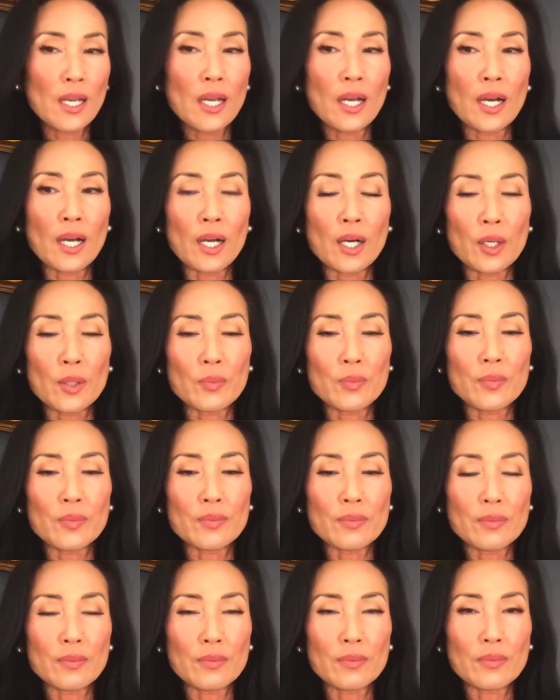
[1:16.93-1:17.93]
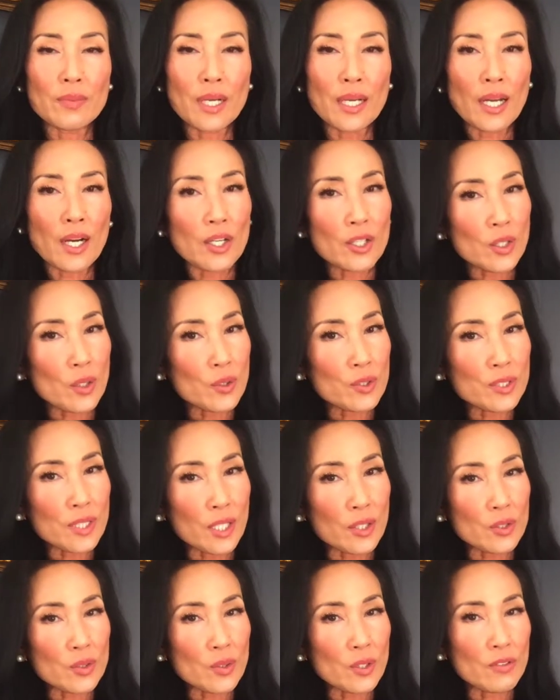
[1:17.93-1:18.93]
Um, my heart goes
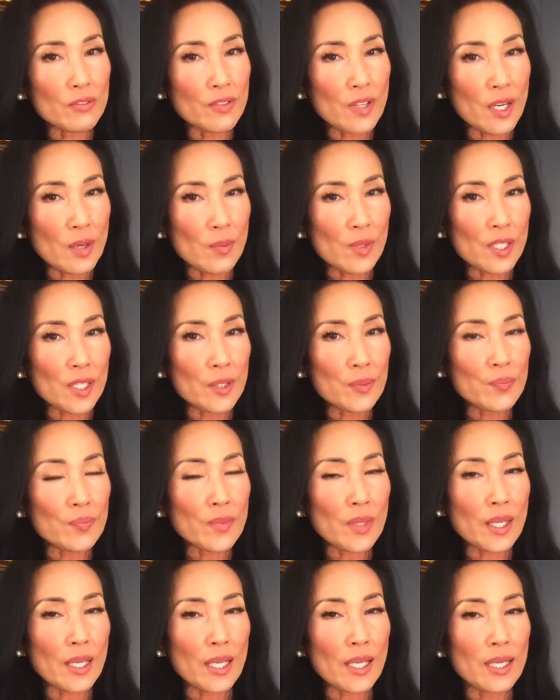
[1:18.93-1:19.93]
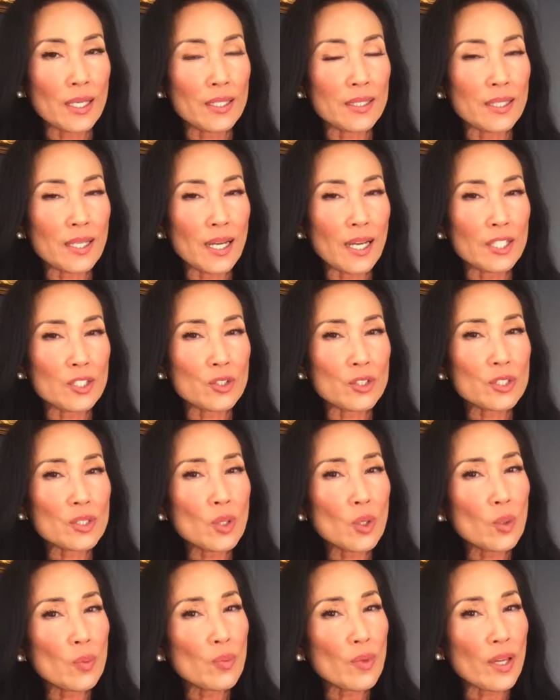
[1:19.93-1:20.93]
out to her family, and I just
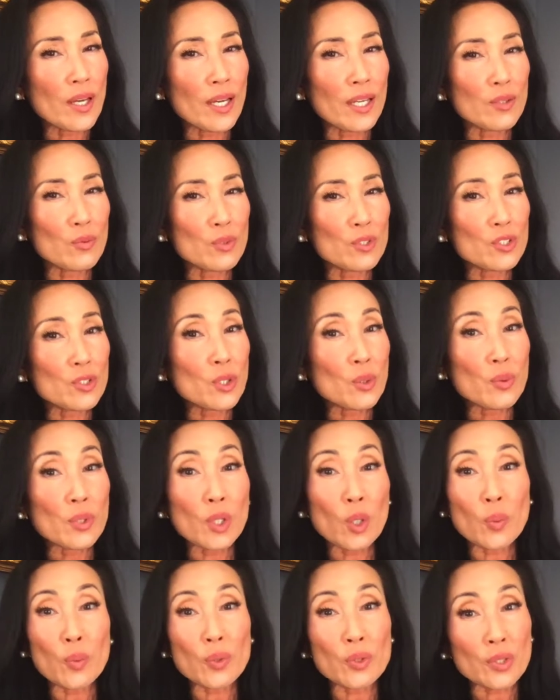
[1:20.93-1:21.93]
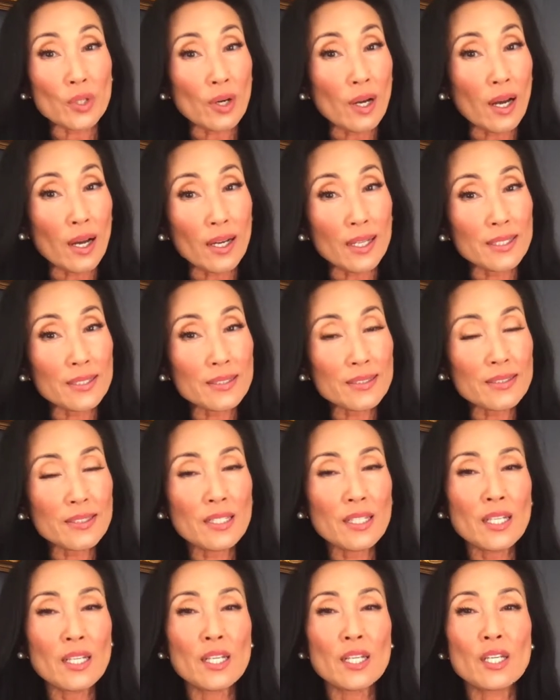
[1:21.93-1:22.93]
hope that when she reopened her eyes,
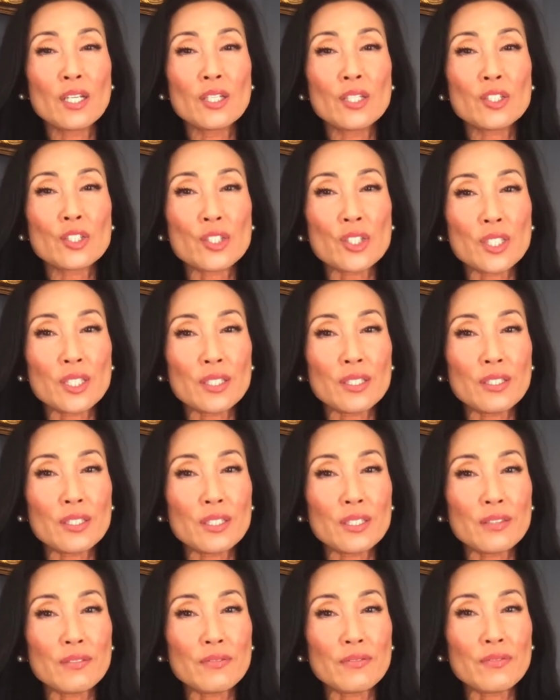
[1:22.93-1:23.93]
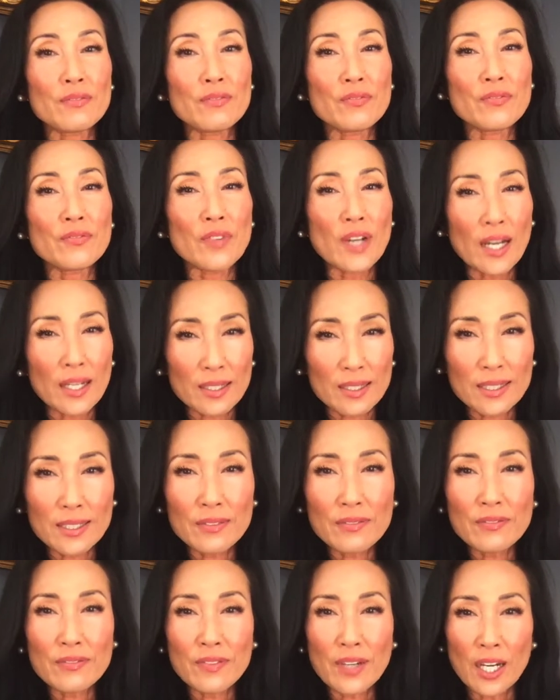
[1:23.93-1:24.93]
she
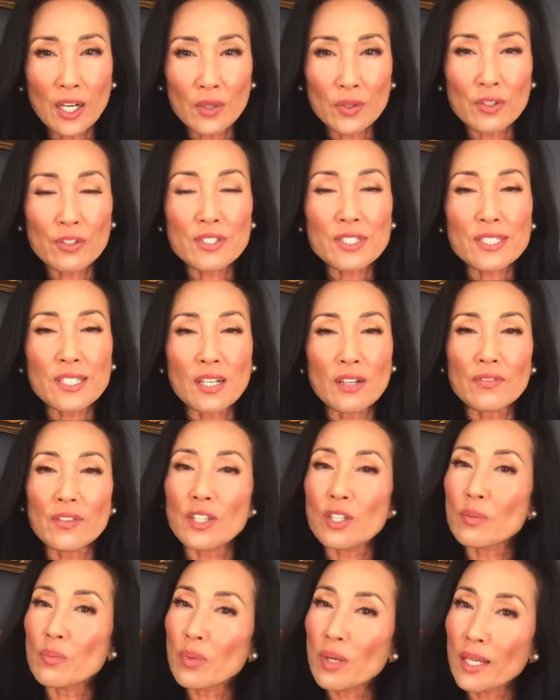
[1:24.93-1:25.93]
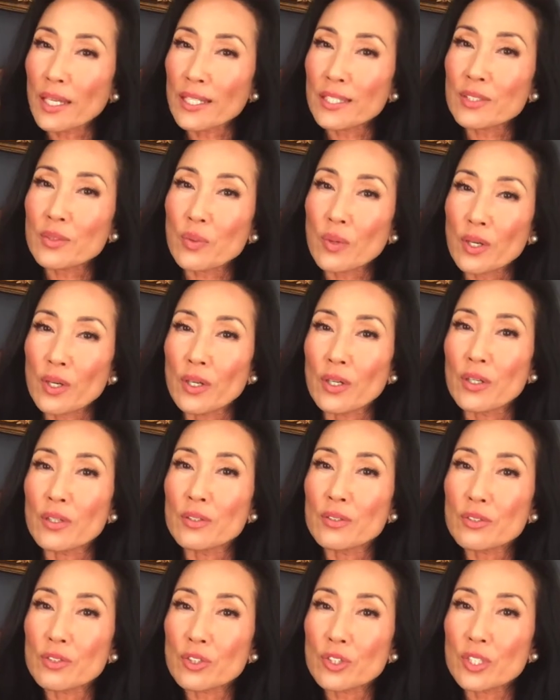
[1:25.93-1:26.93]
finally found herself at a place where
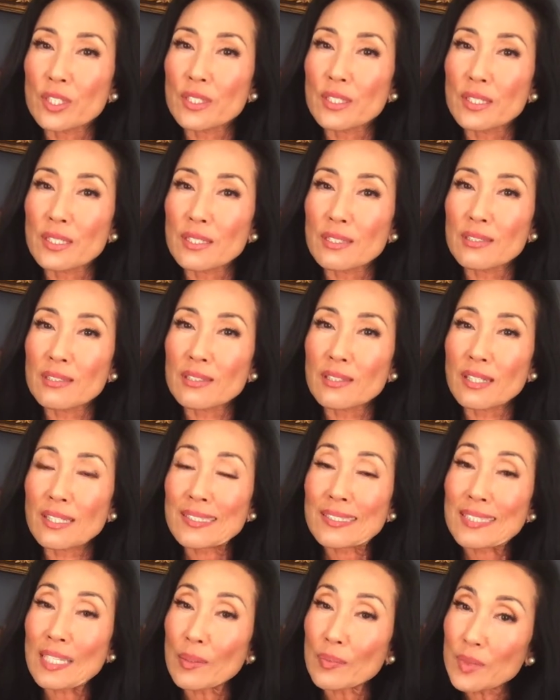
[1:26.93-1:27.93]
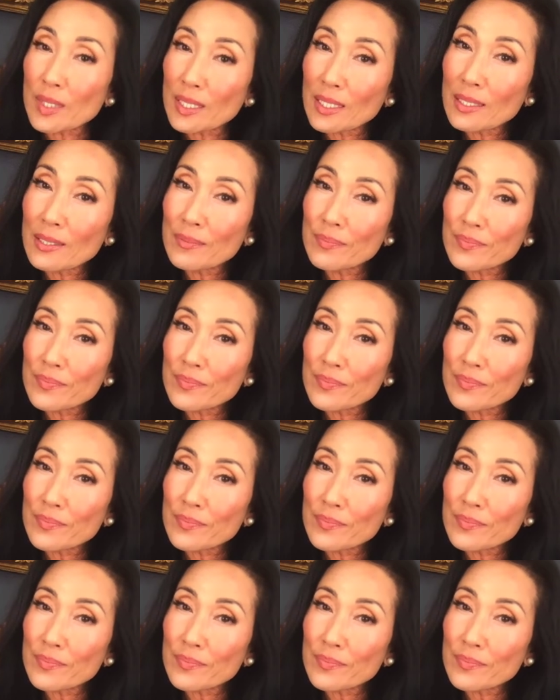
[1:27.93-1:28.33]
she is accepted